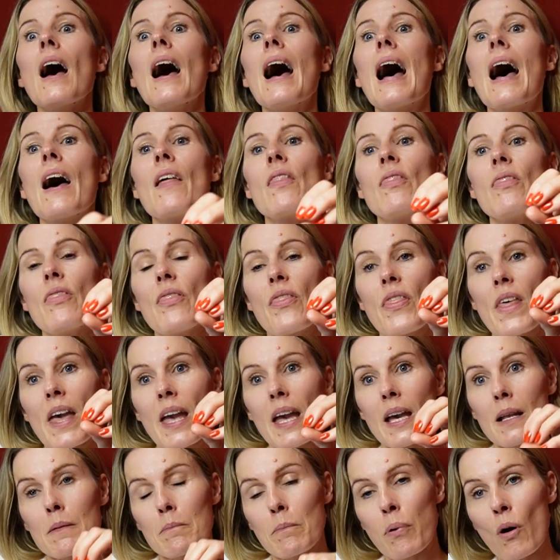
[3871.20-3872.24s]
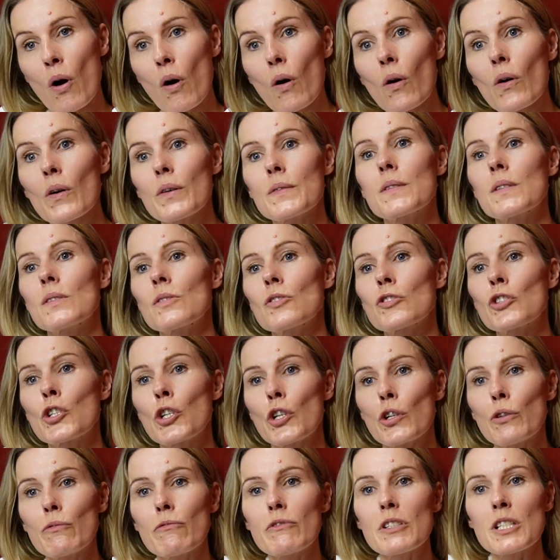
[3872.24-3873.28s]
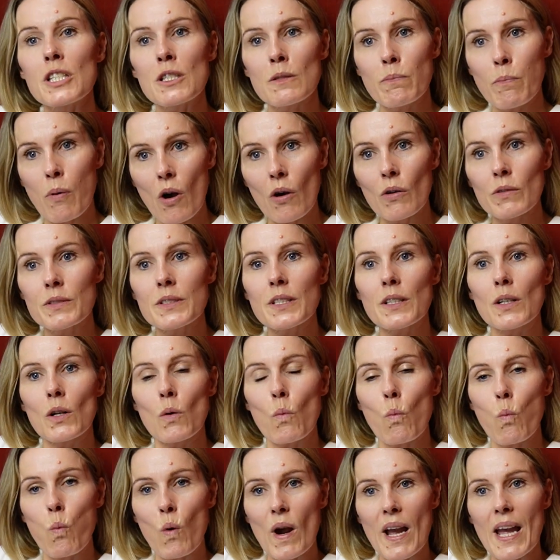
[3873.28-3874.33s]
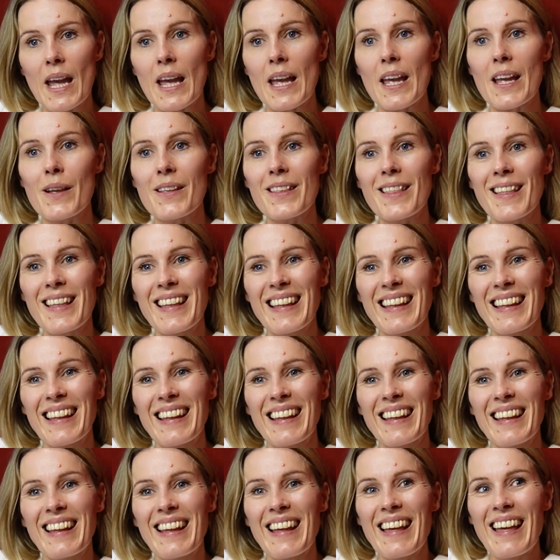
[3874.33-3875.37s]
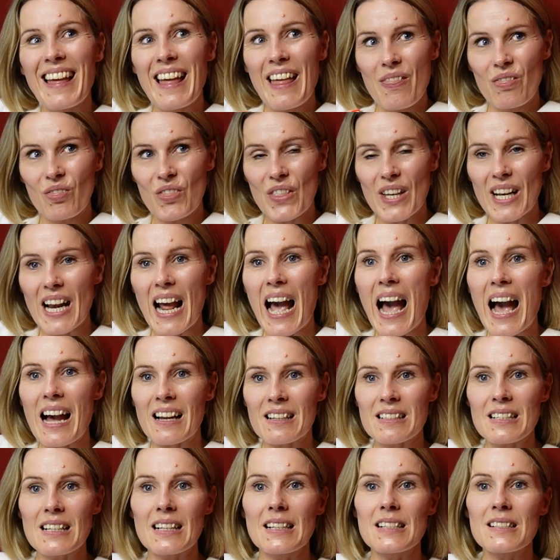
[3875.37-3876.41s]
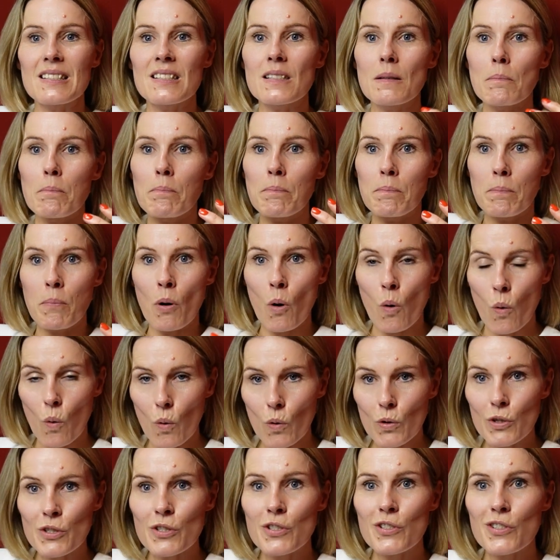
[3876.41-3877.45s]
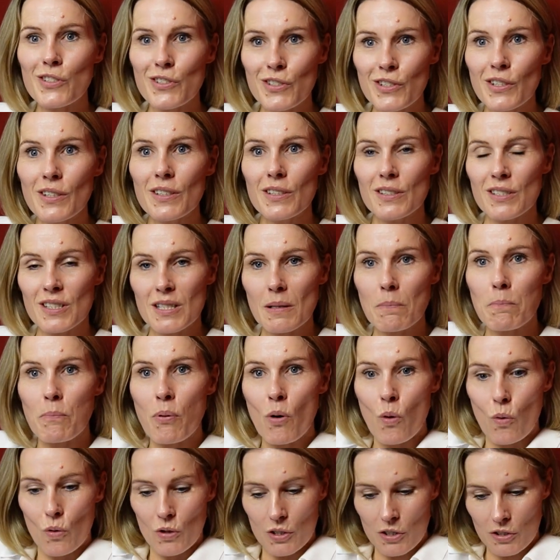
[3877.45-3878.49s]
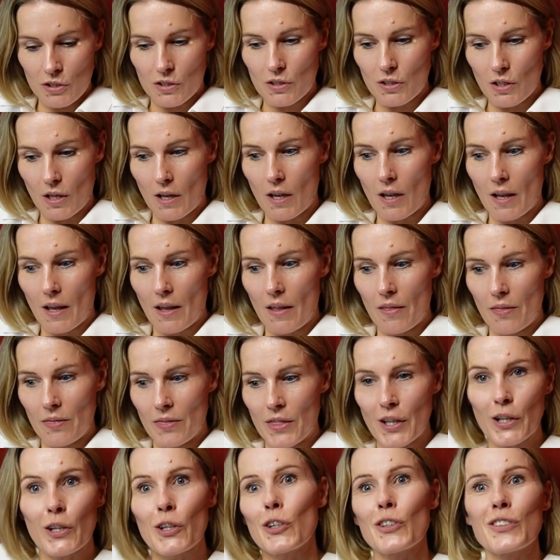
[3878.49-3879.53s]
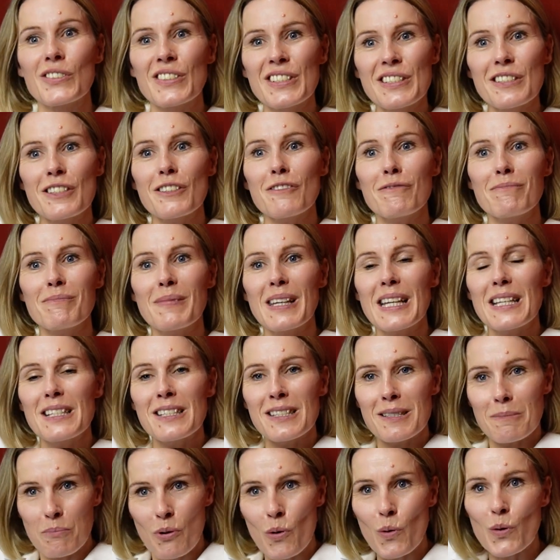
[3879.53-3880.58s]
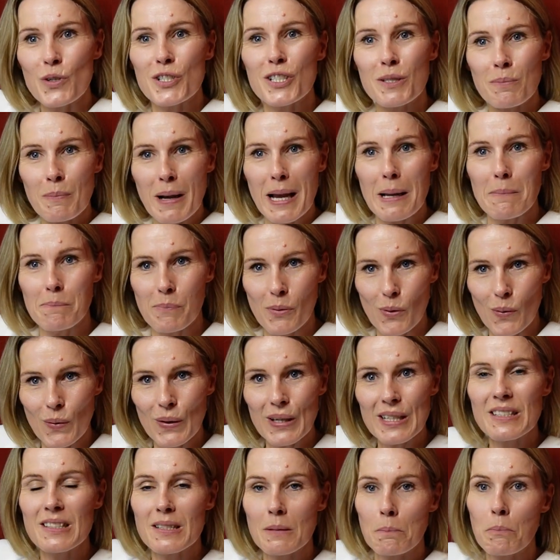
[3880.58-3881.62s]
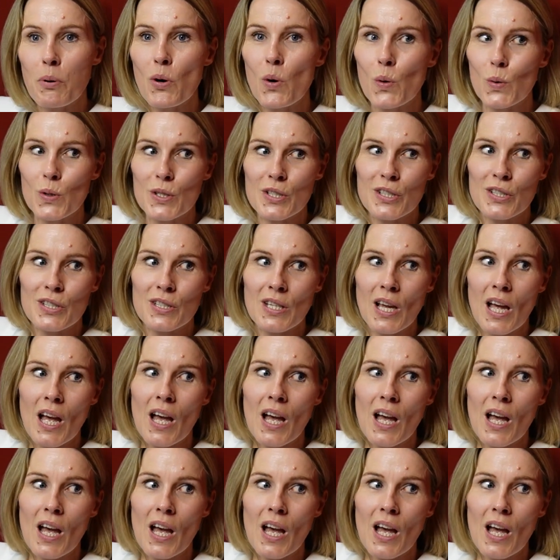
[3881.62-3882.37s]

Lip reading: and then pausing to respond in a way that actually supports the goodness of me, supports my boys, supports